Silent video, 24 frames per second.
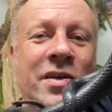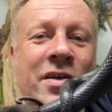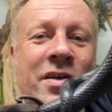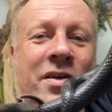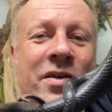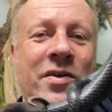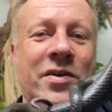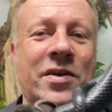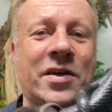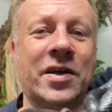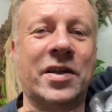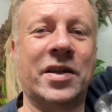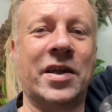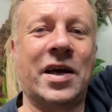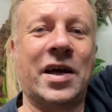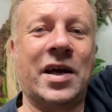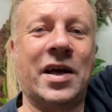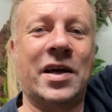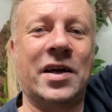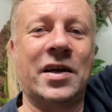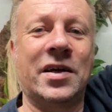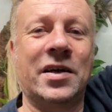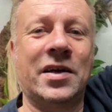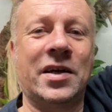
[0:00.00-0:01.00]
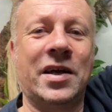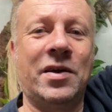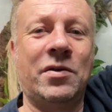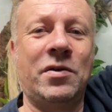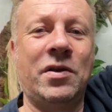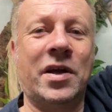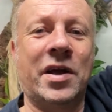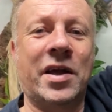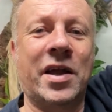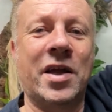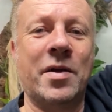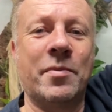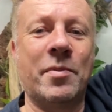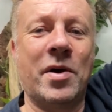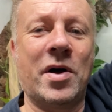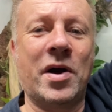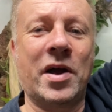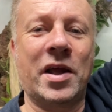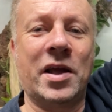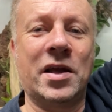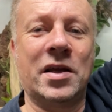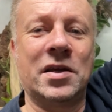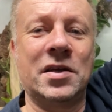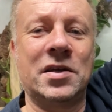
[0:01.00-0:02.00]
Look at that, how lucky am I?
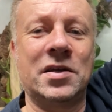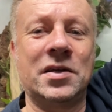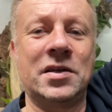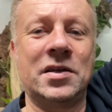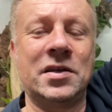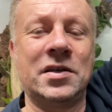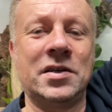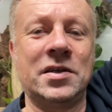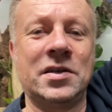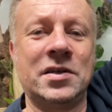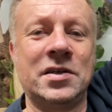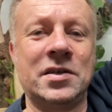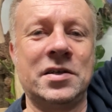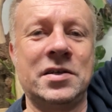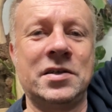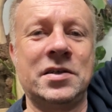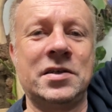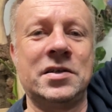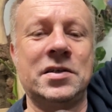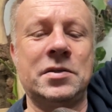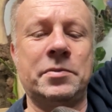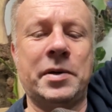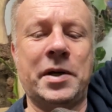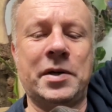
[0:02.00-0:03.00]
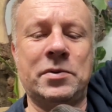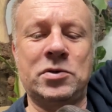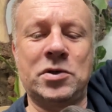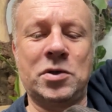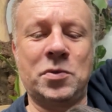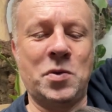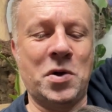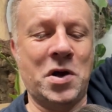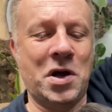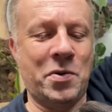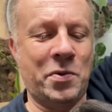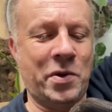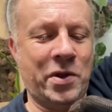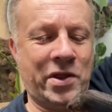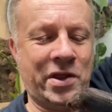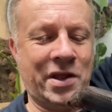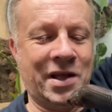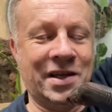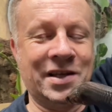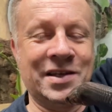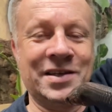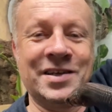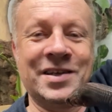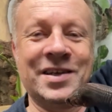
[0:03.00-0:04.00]
be able to work with
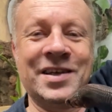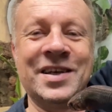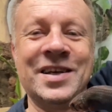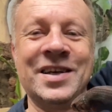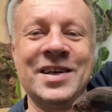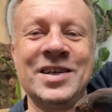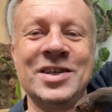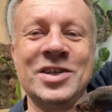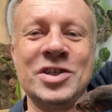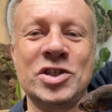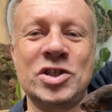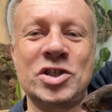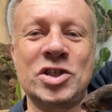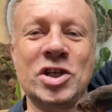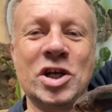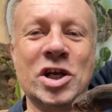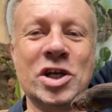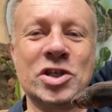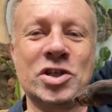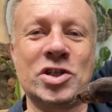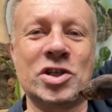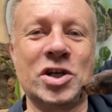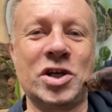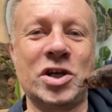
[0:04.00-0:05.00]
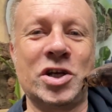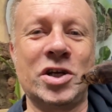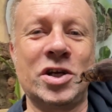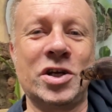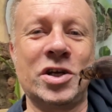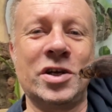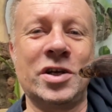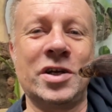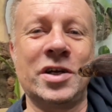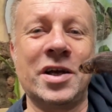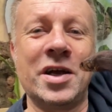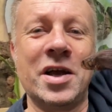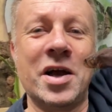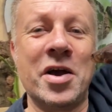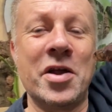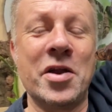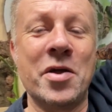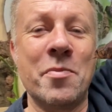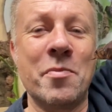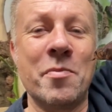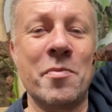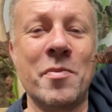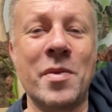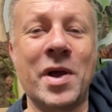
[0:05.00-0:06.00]
such an
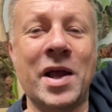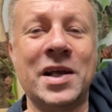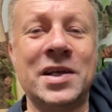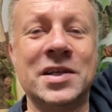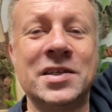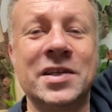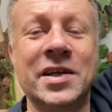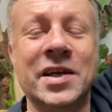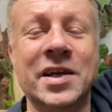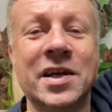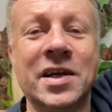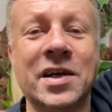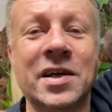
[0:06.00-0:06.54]
amazing,